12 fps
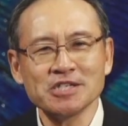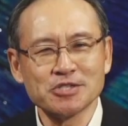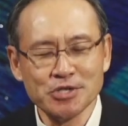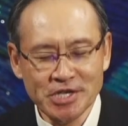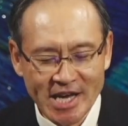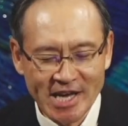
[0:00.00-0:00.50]

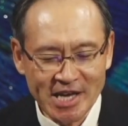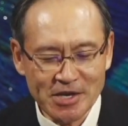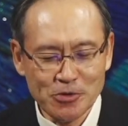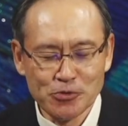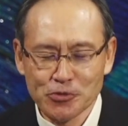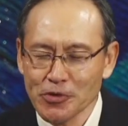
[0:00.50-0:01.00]
today
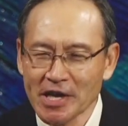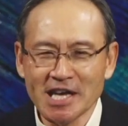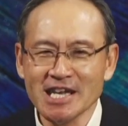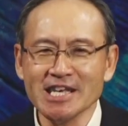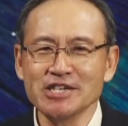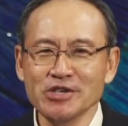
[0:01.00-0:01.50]

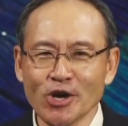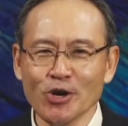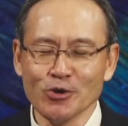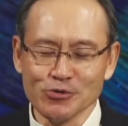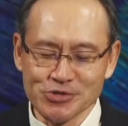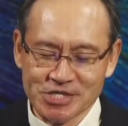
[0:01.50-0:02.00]
really
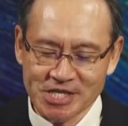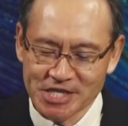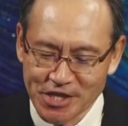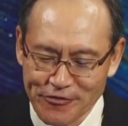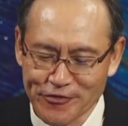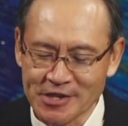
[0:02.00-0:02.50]
knows the
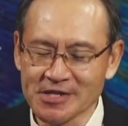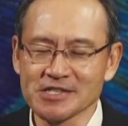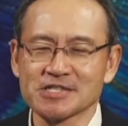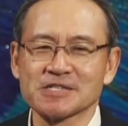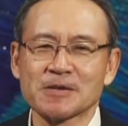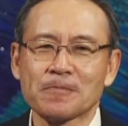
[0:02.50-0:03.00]

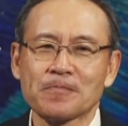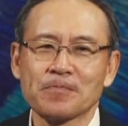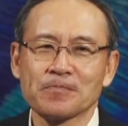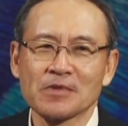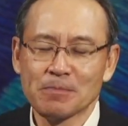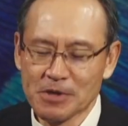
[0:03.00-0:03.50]
difference
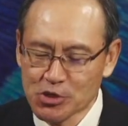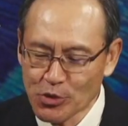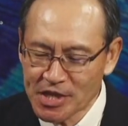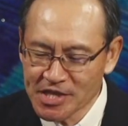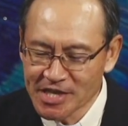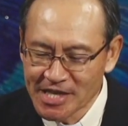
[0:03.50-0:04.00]

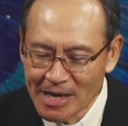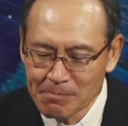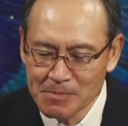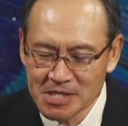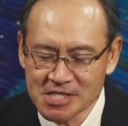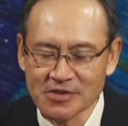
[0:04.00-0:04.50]
between the
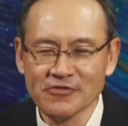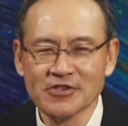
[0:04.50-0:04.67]
numbers in